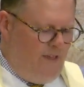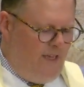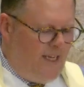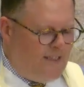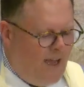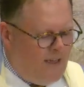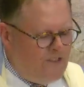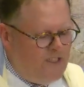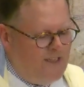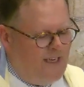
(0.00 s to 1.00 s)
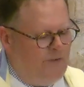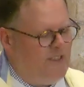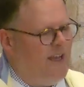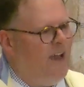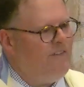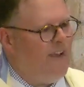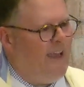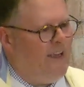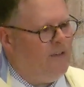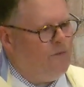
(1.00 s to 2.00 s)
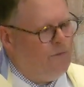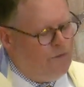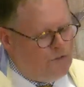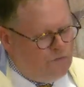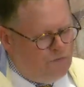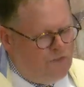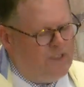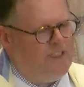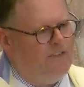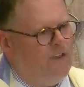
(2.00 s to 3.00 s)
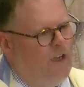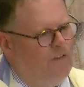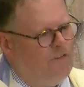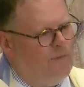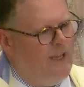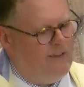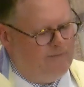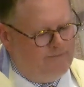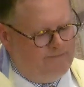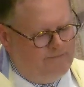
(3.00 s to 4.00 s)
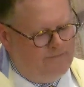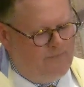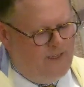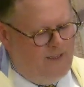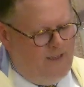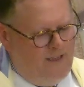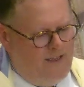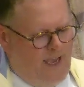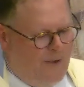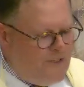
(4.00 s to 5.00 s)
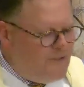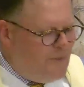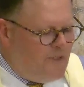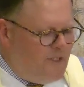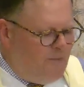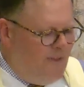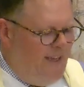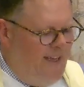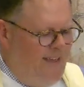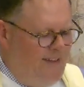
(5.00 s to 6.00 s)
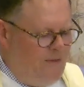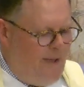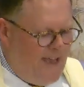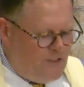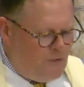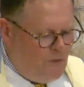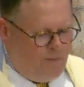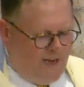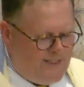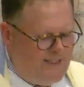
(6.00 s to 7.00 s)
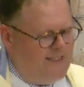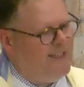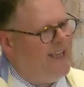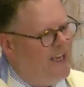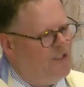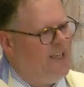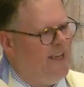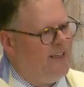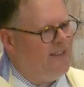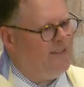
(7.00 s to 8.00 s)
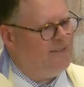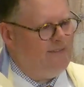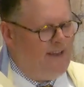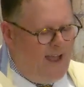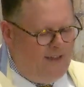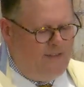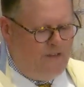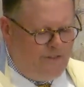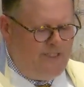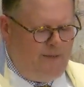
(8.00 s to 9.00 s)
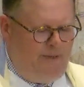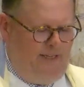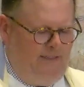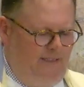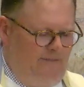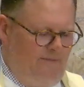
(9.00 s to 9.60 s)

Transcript: Acknowledging that I was not fine was really difficult for me. I was supposed to be the pastoral presence, the caretaker, not the recipient.